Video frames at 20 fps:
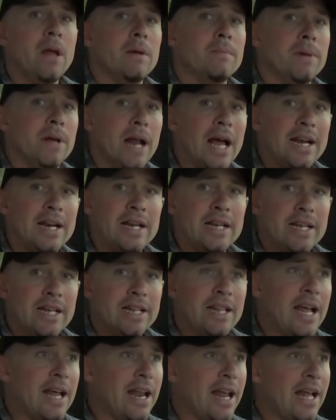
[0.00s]
But I didn't get
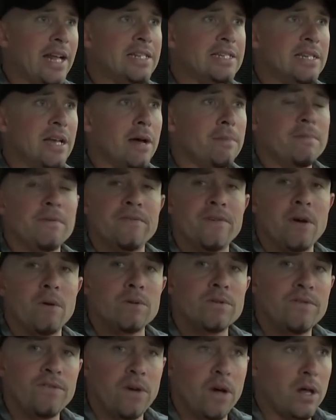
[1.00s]
that heads up if I
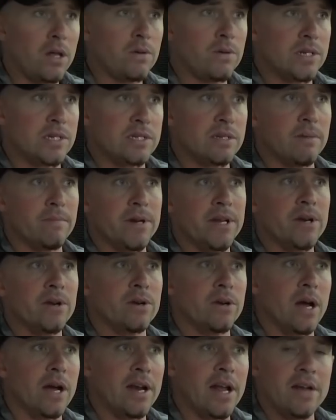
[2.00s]
was following somebody or
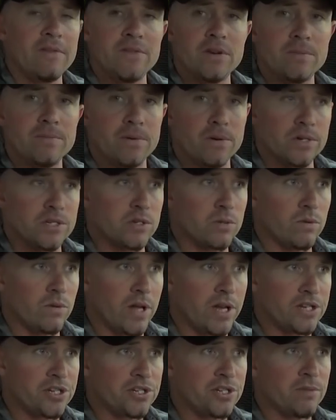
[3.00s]
not having a personal
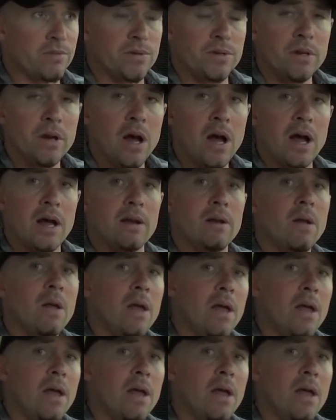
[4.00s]
relationship with God.